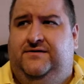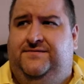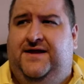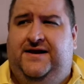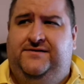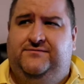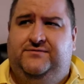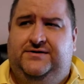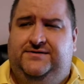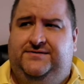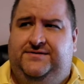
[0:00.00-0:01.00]

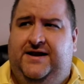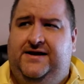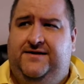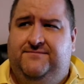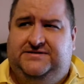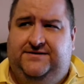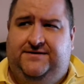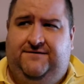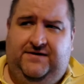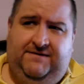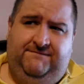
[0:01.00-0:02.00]
didn't give us
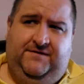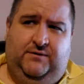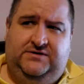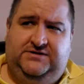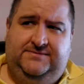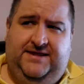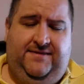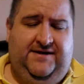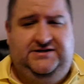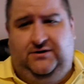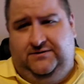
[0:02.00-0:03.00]
enough info. On top of that,
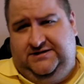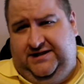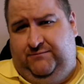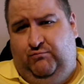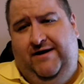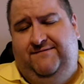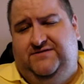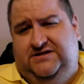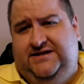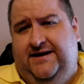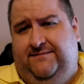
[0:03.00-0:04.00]
they told us they'd waive the
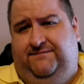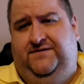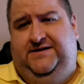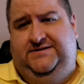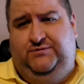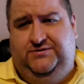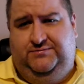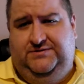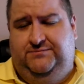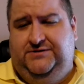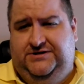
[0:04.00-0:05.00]
setup fees, which
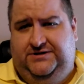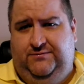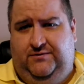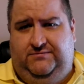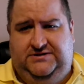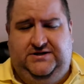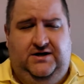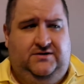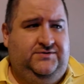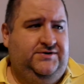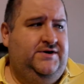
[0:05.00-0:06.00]
was originally what I was
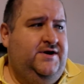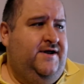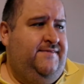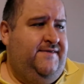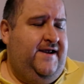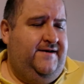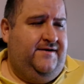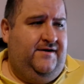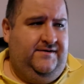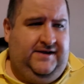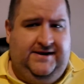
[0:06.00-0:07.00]
told. Then
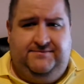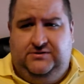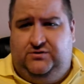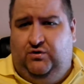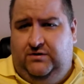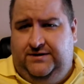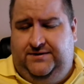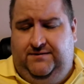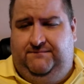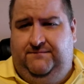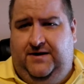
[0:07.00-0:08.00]
they kept on calling
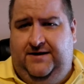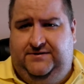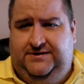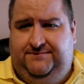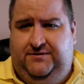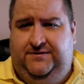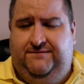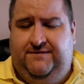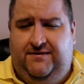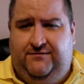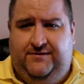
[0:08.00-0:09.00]
them over that period of
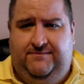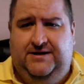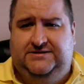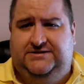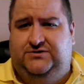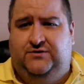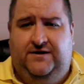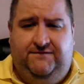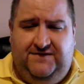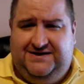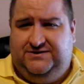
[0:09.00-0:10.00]
that 3 months to try and
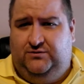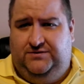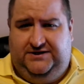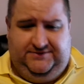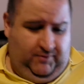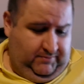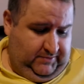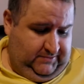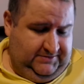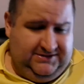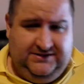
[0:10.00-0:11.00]
fix all these
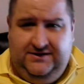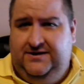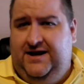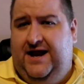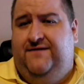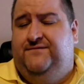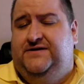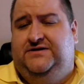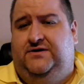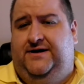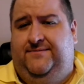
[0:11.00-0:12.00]
problems. And every
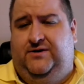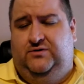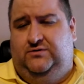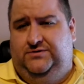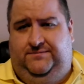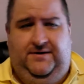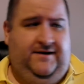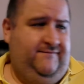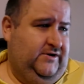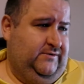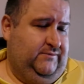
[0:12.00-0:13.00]
time I called them, and I
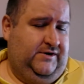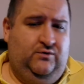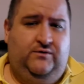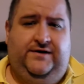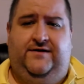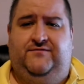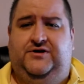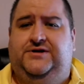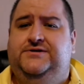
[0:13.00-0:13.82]
even got a recording of it,